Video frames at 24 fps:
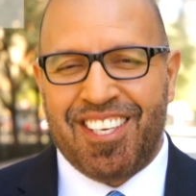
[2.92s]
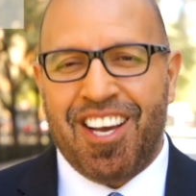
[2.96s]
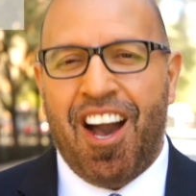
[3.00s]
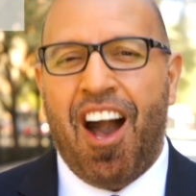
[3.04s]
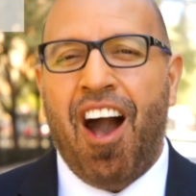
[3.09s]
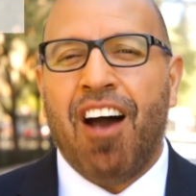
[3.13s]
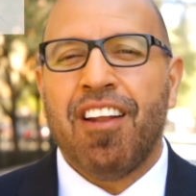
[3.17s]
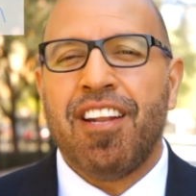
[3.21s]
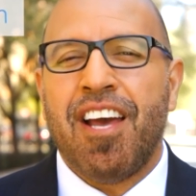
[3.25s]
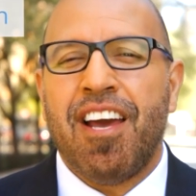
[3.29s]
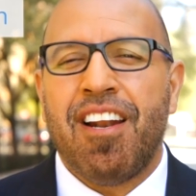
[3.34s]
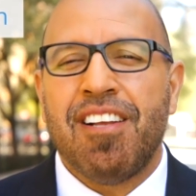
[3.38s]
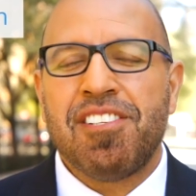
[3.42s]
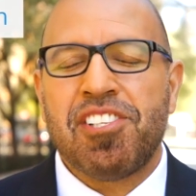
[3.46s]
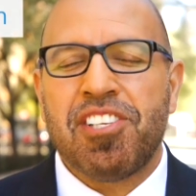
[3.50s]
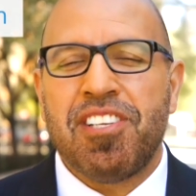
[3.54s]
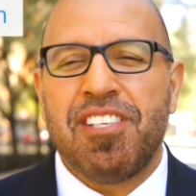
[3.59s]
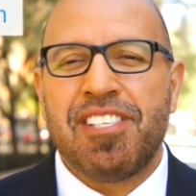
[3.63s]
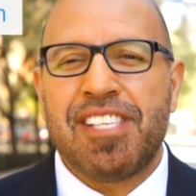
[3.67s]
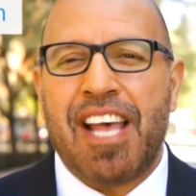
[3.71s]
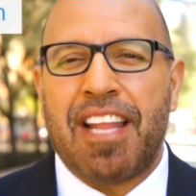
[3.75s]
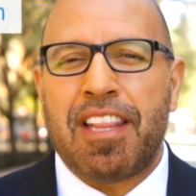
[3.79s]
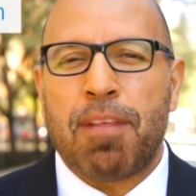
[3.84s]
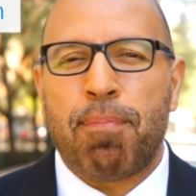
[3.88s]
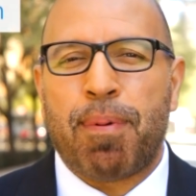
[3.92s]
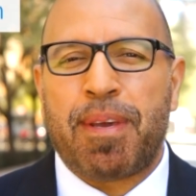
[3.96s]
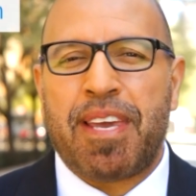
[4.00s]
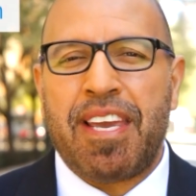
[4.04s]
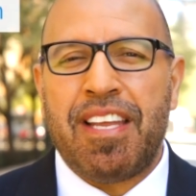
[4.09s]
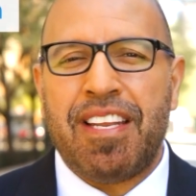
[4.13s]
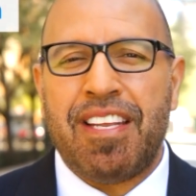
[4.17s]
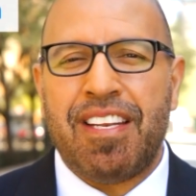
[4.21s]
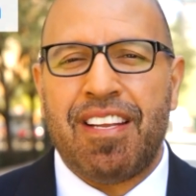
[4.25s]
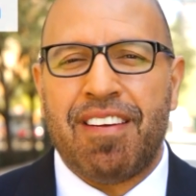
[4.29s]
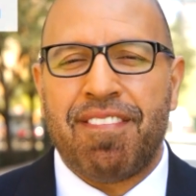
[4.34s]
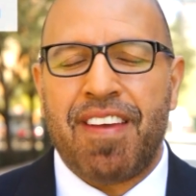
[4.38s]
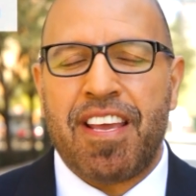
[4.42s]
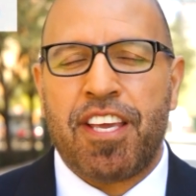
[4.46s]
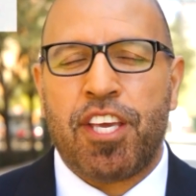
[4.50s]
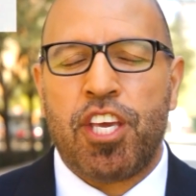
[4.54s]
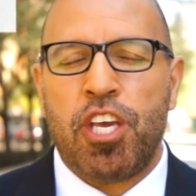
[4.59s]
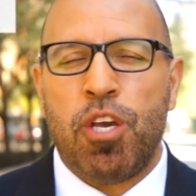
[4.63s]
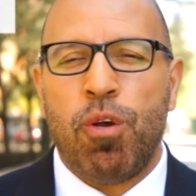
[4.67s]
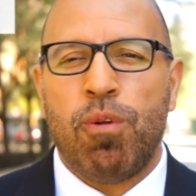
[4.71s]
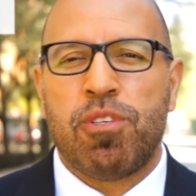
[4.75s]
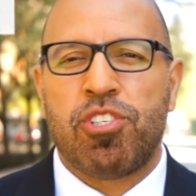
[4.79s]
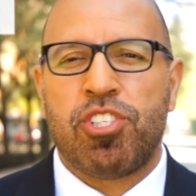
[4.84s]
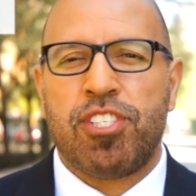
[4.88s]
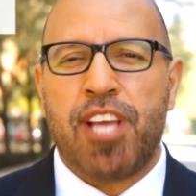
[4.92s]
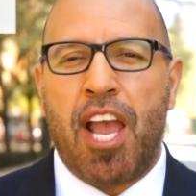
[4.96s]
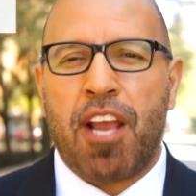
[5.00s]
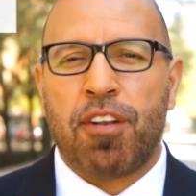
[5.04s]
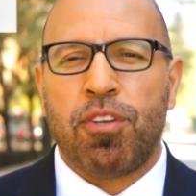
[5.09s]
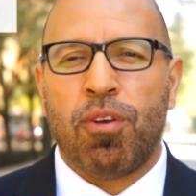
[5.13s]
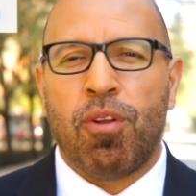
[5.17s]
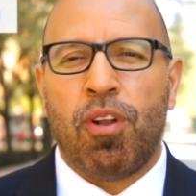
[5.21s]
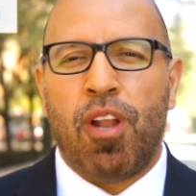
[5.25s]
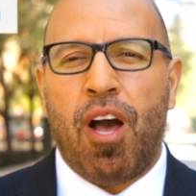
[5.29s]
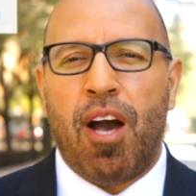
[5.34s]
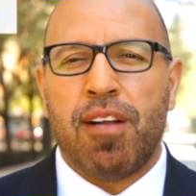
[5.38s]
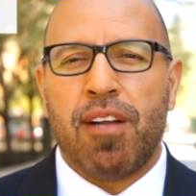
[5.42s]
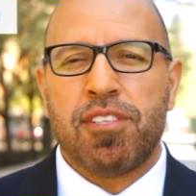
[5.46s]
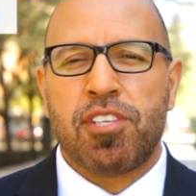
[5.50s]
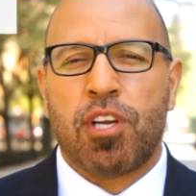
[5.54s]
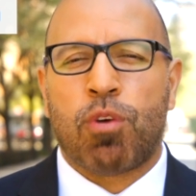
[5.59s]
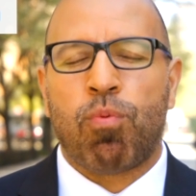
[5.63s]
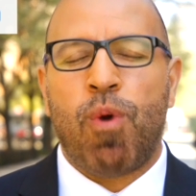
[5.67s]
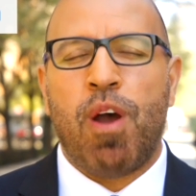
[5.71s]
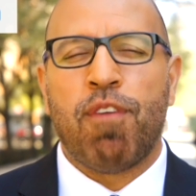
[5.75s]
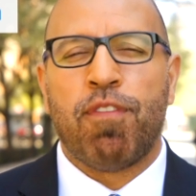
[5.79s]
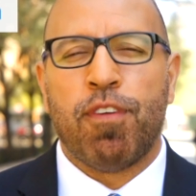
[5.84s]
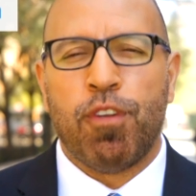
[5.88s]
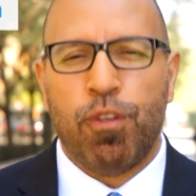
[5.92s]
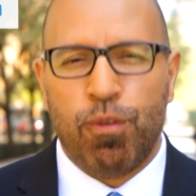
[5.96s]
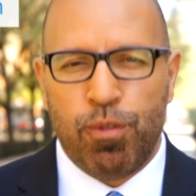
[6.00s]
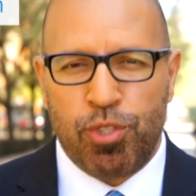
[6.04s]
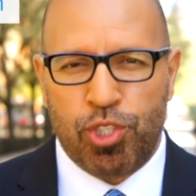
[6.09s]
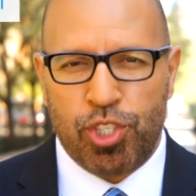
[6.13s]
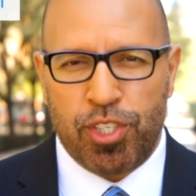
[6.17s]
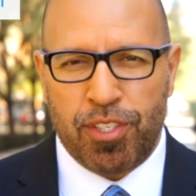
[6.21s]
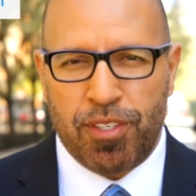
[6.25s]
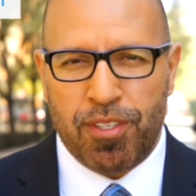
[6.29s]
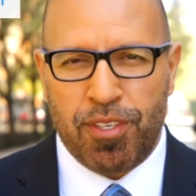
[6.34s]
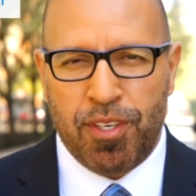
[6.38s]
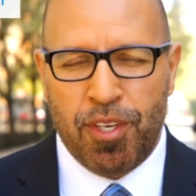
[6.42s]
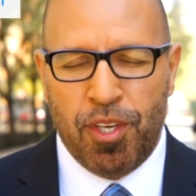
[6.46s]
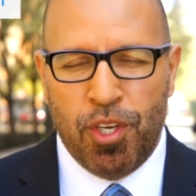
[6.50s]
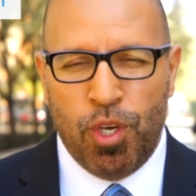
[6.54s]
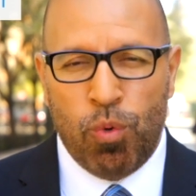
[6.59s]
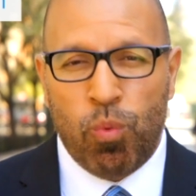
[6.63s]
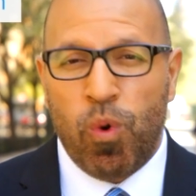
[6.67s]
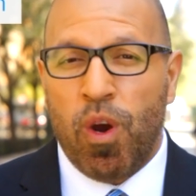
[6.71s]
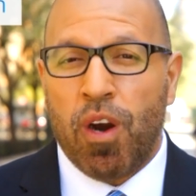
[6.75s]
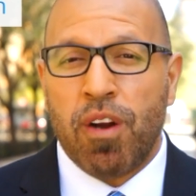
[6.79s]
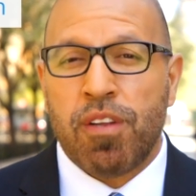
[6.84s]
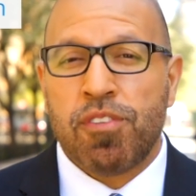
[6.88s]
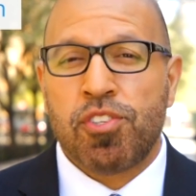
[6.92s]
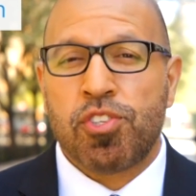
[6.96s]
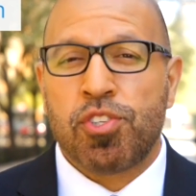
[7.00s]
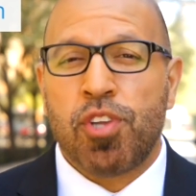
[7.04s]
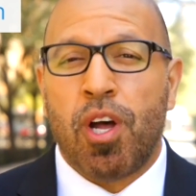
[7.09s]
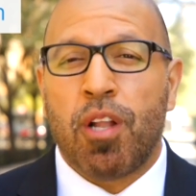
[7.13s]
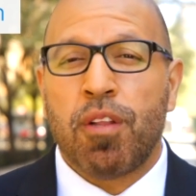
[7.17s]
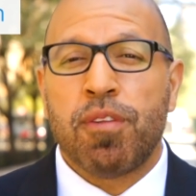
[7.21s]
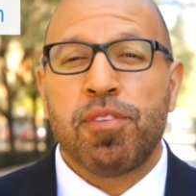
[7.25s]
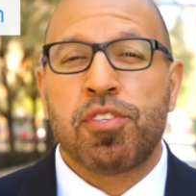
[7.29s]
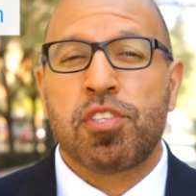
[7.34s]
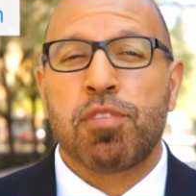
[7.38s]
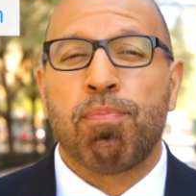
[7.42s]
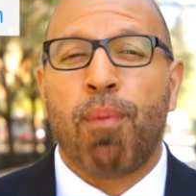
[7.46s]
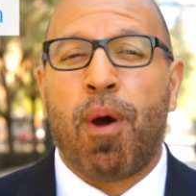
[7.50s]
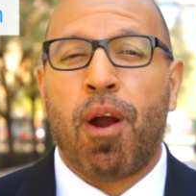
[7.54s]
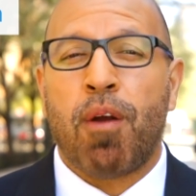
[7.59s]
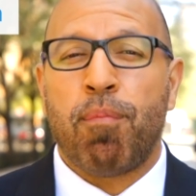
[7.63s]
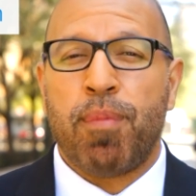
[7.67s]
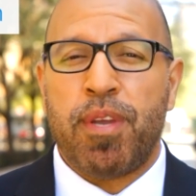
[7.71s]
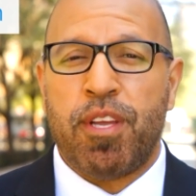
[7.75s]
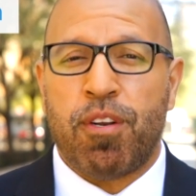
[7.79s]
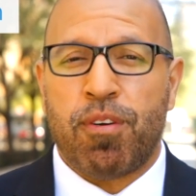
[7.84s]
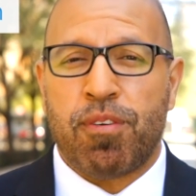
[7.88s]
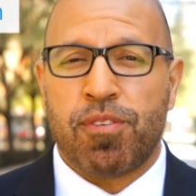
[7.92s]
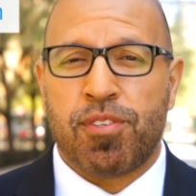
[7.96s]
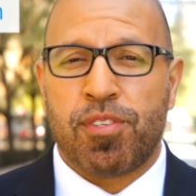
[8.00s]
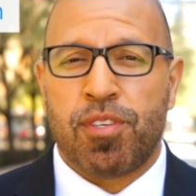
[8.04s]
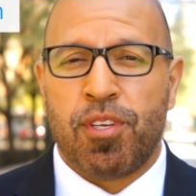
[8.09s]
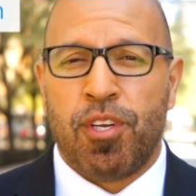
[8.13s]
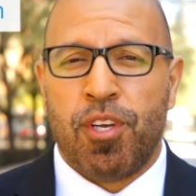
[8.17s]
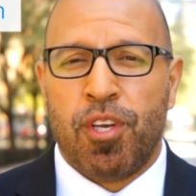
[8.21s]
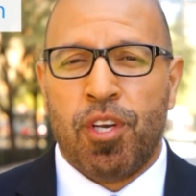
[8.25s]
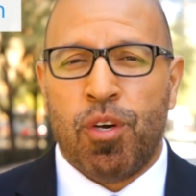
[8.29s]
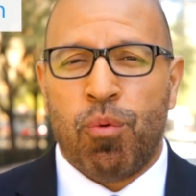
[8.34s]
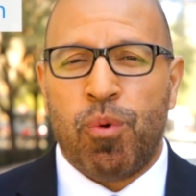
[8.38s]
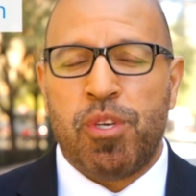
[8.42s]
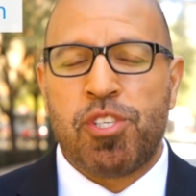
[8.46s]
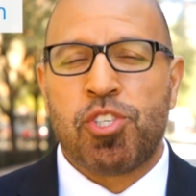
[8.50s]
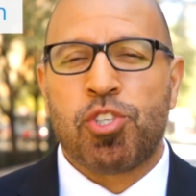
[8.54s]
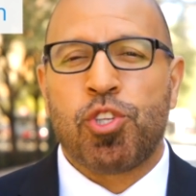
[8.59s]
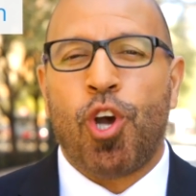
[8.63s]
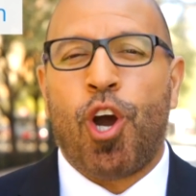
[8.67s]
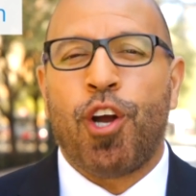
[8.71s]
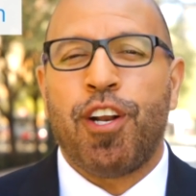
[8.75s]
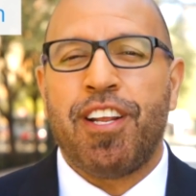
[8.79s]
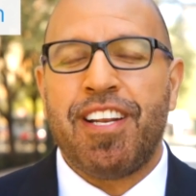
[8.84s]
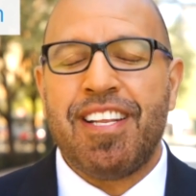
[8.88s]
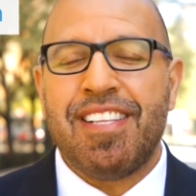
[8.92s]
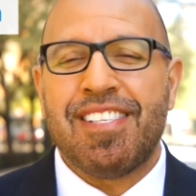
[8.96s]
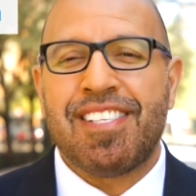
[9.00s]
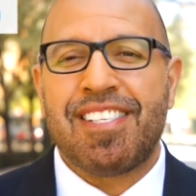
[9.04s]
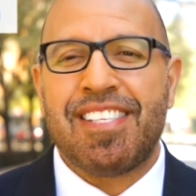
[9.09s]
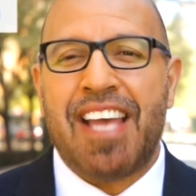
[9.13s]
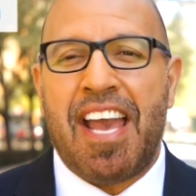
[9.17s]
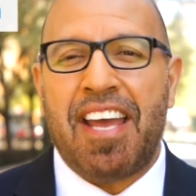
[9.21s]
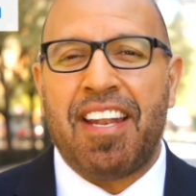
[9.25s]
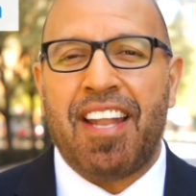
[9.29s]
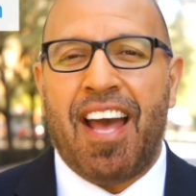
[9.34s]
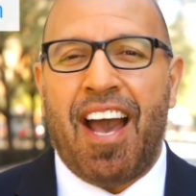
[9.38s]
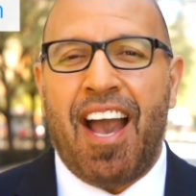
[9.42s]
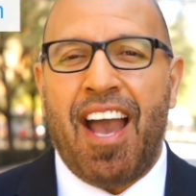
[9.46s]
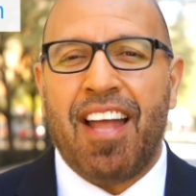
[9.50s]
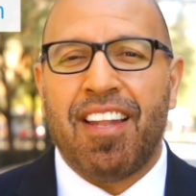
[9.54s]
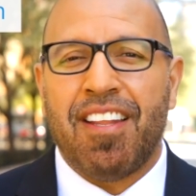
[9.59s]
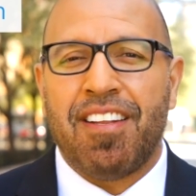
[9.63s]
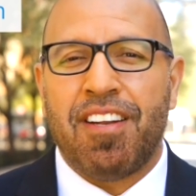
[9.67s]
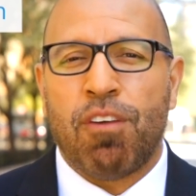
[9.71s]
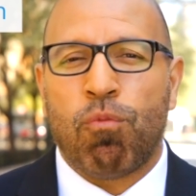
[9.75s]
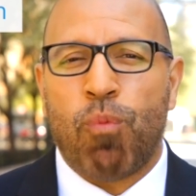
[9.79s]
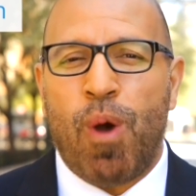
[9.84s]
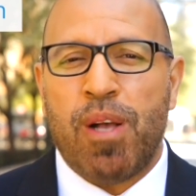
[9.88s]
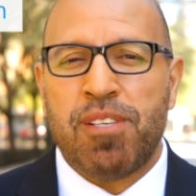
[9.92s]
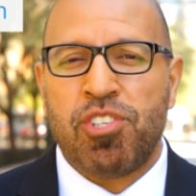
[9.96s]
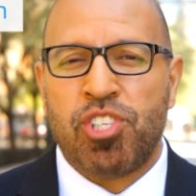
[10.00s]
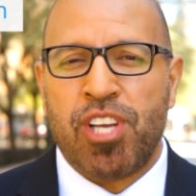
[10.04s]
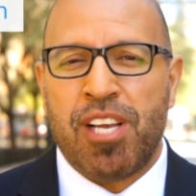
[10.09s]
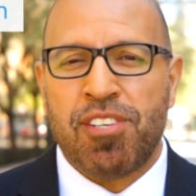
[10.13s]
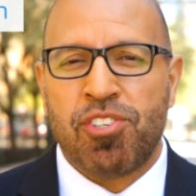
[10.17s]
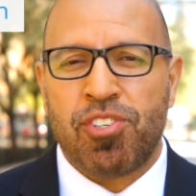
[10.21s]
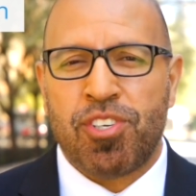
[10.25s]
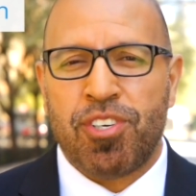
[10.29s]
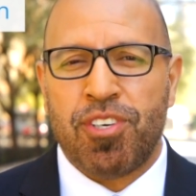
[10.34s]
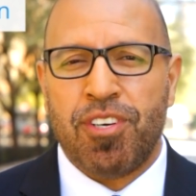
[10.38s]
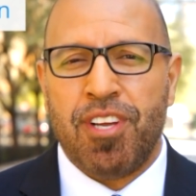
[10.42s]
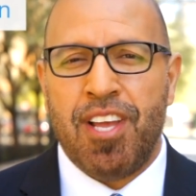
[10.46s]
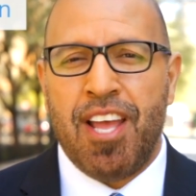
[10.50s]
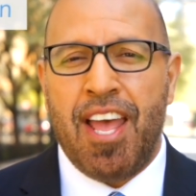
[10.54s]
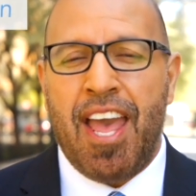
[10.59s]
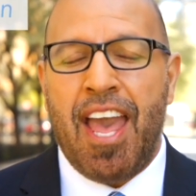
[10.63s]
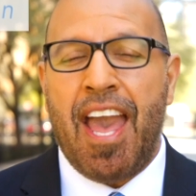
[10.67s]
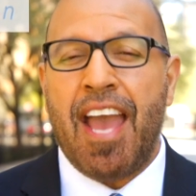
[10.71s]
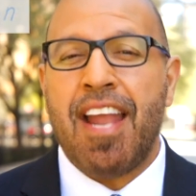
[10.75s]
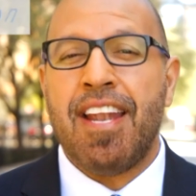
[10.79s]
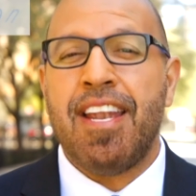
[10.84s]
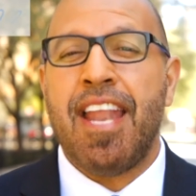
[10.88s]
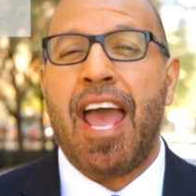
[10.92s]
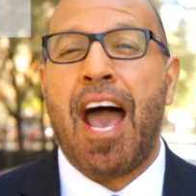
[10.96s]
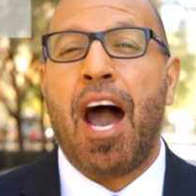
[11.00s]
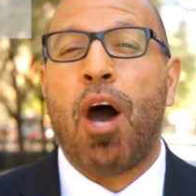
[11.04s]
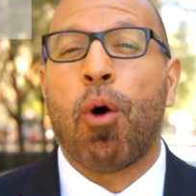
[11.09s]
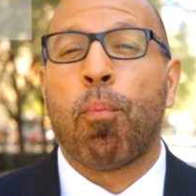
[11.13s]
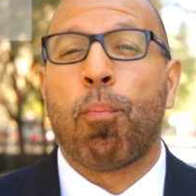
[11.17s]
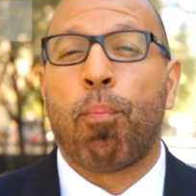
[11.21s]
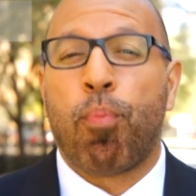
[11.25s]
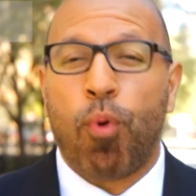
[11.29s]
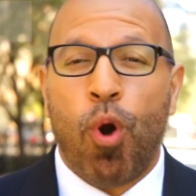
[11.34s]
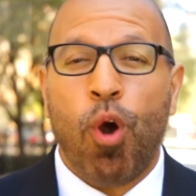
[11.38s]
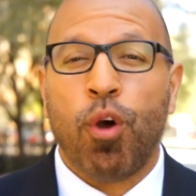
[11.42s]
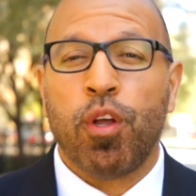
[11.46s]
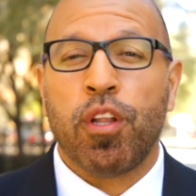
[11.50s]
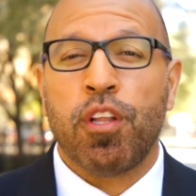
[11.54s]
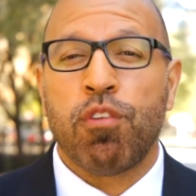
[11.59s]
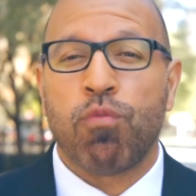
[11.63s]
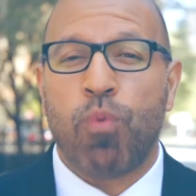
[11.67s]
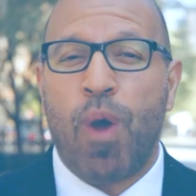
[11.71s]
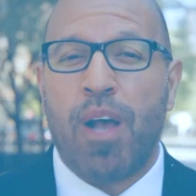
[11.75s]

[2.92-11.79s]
Con Edison is at the beginning of a huge technologic revolution. We're installing smart meters. We started in Staten Island and Westchester, and now Brooklyn